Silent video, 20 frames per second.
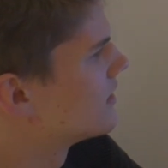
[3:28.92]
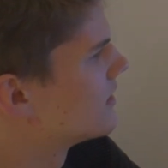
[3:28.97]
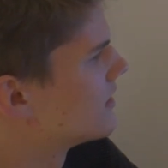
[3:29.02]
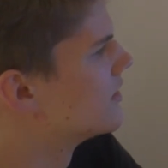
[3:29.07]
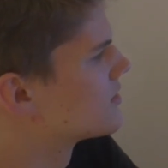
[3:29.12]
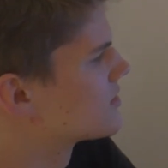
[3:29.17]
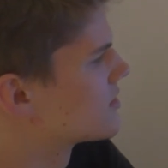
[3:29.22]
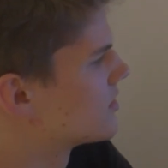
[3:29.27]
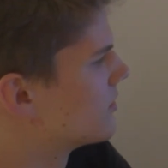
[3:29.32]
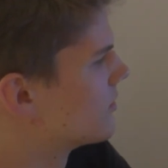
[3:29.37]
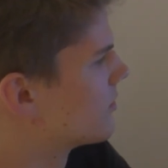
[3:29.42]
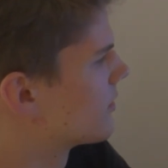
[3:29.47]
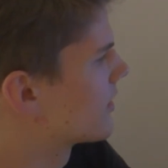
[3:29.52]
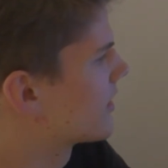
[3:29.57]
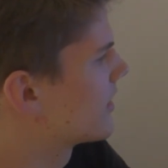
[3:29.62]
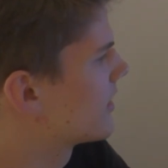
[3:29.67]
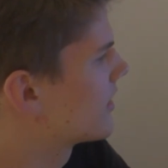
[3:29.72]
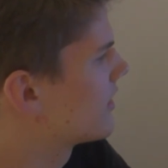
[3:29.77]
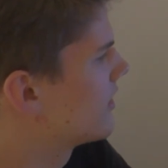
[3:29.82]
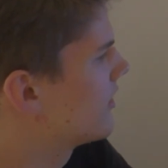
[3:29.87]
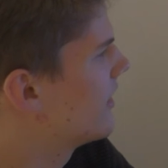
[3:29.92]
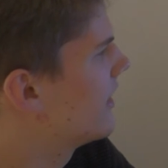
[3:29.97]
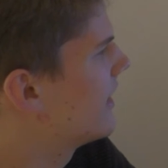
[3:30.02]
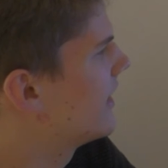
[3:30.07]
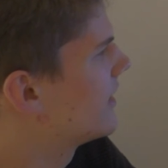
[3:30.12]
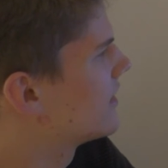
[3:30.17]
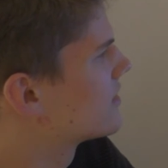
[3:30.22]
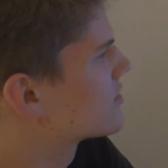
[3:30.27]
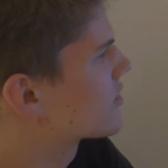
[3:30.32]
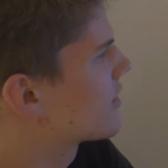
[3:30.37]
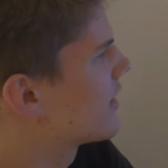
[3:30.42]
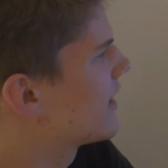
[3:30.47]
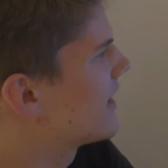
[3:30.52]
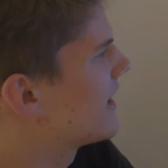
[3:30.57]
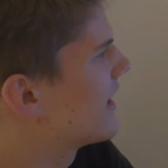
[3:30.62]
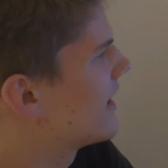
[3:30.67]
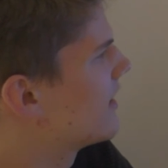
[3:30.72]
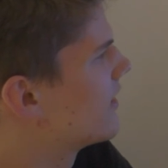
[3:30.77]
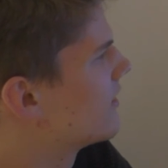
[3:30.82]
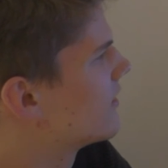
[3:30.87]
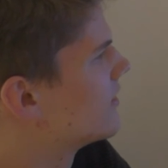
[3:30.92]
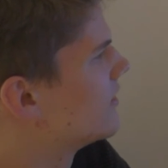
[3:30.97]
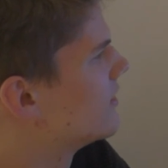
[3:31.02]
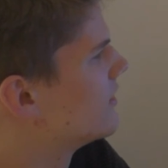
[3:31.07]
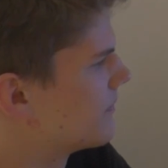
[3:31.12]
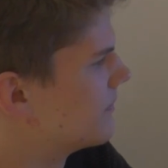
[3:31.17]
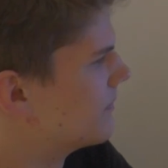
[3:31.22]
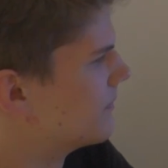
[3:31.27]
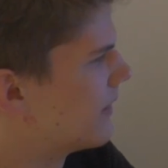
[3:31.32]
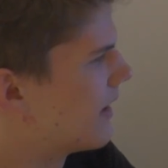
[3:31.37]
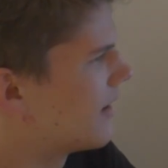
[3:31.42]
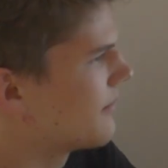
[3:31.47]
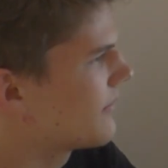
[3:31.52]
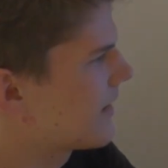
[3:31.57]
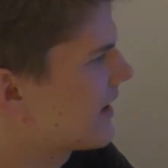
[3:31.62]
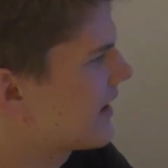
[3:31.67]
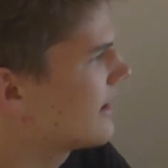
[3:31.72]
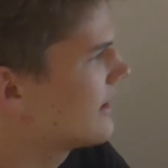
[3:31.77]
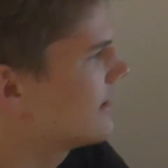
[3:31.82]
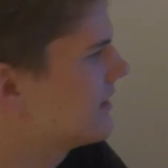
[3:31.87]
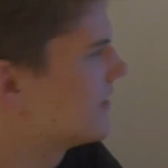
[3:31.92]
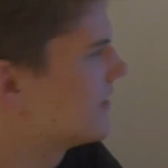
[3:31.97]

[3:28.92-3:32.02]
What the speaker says: So we're gonna go ahead and try out Bomb Man